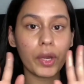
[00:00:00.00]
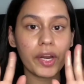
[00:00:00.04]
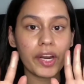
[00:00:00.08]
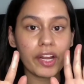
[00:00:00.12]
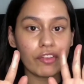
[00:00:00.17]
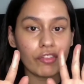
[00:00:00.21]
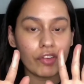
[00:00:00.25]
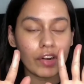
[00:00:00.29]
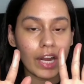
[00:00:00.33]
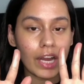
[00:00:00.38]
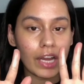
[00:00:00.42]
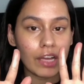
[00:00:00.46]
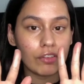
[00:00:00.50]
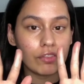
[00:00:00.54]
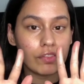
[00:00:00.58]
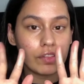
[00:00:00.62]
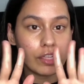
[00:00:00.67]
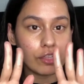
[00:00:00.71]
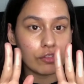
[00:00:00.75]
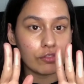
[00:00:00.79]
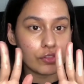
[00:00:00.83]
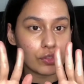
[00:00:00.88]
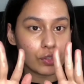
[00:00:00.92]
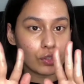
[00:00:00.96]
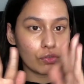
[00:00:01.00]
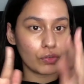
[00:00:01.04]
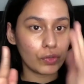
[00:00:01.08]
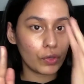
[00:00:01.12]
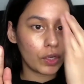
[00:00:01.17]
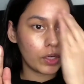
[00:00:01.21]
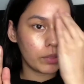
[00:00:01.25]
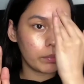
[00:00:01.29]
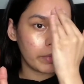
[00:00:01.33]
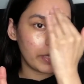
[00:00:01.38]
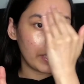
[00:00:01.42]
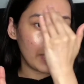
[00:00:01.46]
I have left over on
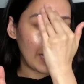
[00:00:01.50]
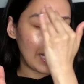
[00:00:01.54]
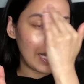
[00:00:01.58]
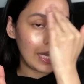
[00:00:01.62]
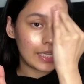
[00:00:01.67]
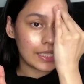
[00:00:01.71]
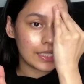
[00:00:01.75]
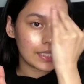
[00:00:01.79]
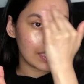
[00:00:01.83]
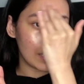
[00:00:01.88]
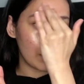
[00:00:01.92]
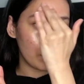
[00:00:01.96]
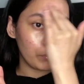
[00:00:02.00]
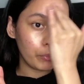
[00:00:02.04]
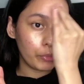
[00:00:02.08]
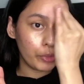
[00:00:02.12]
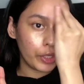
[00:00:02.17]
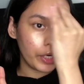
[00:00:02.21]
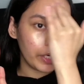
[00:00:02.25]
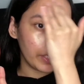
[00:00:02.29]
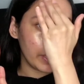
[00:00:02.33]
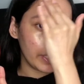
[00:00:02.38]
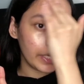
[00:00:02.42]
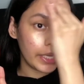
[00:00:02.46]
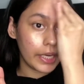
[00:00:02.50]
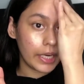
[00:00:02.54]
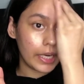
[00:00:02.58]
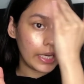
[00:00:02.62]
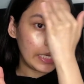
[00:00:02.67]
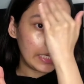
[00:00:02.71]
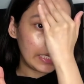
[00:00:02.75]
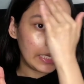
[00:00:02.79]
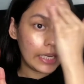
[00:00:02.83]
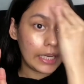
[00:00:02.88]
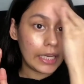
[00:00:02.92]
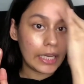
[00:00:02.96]
my hands, I'm putting it
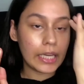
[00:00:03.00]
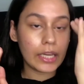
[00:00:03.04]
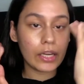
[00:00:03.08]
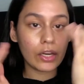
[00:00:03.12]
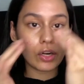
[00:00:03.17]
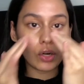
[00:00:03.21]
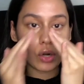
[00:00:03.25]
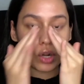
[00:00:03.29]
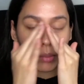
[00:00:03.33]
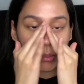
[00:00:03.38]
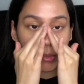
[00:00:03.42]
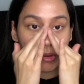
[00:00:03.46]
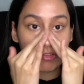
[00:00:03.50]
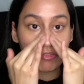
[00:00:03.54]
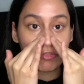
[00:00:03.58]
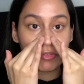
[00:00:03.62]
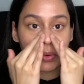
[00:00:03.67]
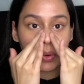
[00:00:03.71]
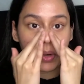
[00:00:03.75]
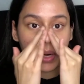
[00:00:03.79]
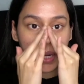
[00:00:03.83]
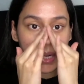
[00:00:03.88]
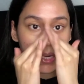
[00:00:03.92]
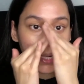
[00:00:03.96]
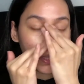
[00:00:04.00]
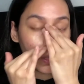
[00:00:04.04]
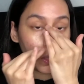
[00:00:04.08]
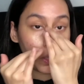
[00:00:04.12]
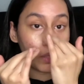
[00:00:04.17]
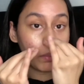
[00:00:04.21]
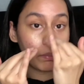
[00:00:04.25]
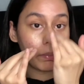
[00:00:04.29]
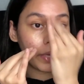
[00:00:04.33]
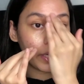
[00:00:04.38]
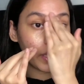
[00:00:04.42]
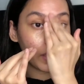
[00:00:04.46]
here on my forehead, on
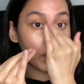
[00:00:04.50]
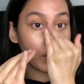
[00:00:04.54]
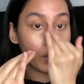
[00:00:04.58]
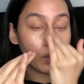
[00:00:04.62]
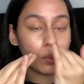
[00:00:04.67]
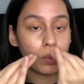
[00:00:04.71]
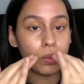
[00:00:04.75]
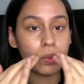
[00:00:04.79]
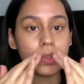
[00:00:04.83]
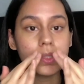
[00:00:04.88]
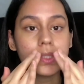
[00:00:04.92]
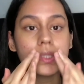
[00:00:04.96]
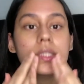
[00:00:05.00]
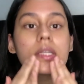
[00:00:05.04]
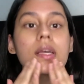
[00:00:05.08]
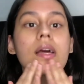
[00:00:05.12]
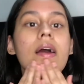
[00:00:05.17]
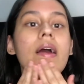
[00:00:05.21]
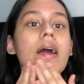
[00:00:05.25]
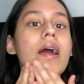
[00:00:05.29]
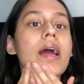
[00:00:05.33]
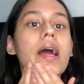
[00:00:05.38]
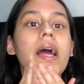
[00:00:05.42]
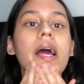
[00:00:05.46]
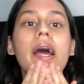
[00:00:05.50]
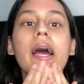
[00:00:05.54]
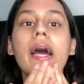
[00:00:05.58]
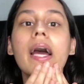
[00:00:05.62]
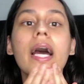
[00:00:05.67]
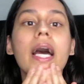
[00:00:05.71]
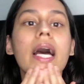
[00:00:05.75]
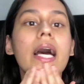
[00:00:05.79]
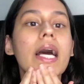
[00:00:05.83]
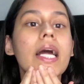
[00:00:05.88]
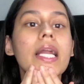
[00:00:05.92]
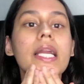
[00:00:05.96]
my nose,
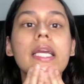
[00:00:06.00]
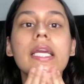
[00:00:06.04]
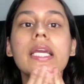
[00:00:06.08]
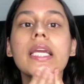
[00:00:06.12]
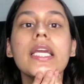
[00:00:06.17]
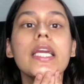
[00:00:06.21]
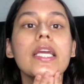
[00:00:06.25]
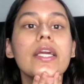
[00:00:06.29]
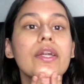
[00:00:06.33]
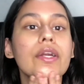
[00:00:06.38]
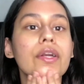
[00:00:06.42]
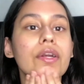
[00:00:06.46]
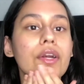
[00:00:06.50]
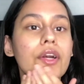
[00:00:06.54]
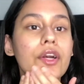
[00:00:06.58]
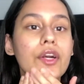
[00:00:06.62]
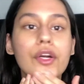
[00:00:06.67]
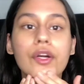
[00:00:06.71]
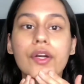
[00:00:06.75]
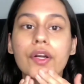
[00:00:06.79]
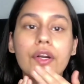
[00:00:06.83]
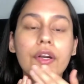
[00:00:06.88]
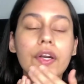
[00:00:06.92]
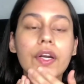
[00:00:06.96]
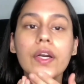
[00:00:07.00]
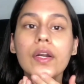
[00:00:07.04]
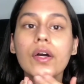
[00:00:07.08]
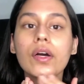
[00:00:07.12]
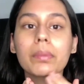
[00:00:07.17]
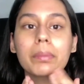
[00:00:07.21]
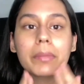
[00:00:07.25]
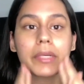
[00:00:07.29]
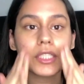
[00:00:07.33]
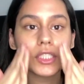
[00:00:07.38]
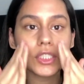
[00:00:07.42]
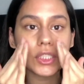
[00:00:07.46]
and here on my
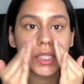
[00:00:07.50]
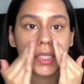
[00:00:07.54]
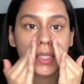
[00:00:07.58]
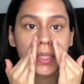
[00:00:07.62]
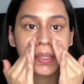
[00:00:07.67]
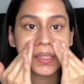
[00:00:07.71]
chin.